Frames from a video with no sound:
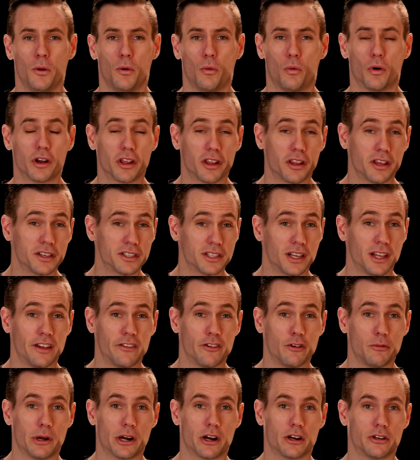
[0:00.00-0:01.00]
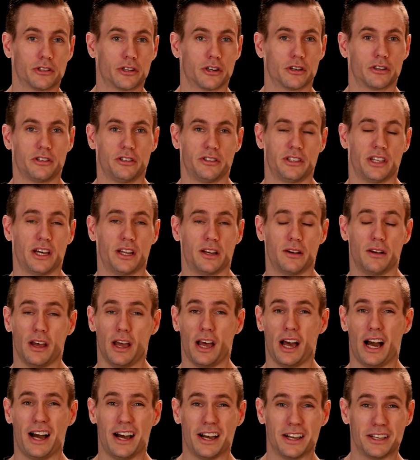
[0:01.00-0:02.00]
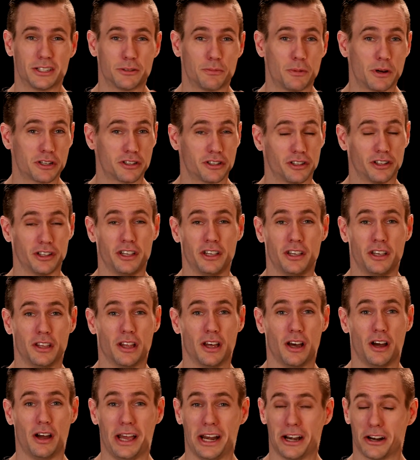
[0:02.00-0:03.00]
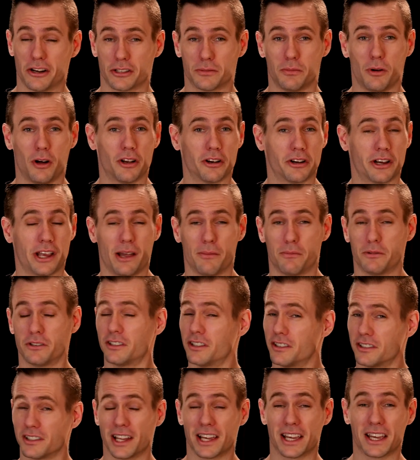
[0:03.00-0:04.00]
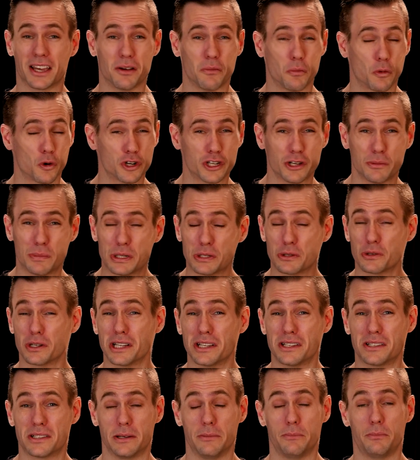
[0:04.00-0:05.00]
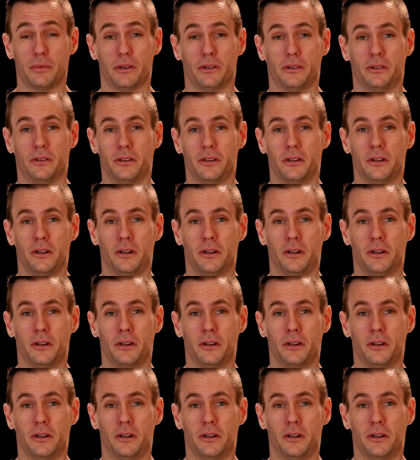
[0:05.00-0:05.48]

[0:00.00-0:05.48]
one of the things I love about our church is that, especially in our smaller campuses, like worship is really simple.